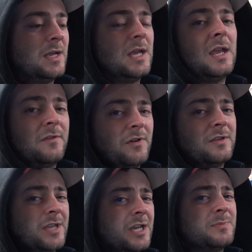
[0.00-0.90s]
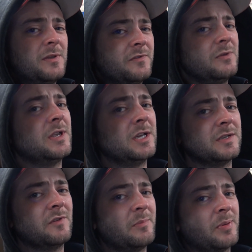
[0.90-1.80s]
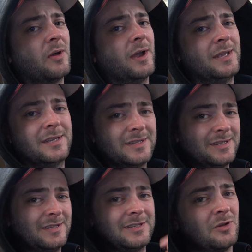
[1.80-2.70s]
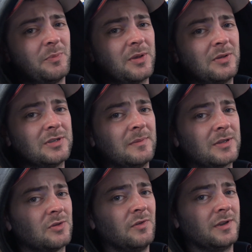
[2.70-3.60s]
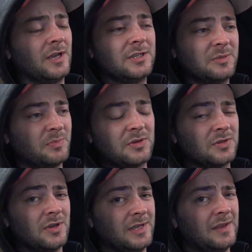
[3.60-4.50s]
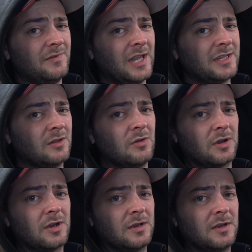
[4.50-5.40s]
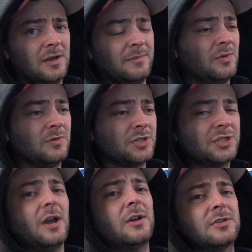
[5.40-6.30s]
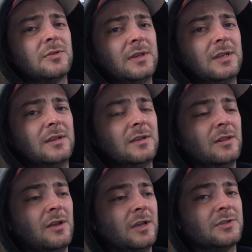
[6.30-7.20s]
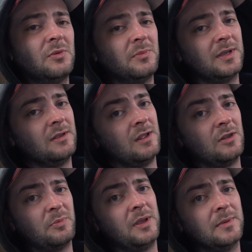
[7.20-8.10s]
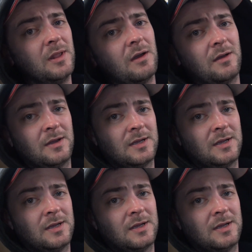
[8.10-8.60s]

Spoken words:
if it takes me a few days to reply, it's not because I'm ignoring you, it's just because I ain't even had the look. I'm not stuck to it like a zombie like a lot of people are.